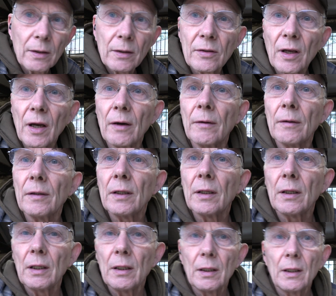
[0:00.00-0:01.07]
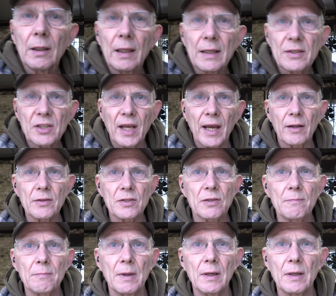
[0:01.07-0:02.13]
So, let's get
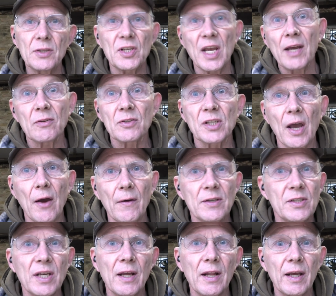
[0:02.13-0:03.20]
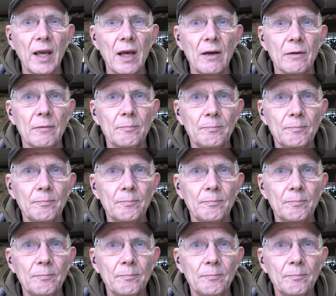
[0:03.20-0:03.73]
some sounds going, see how they go.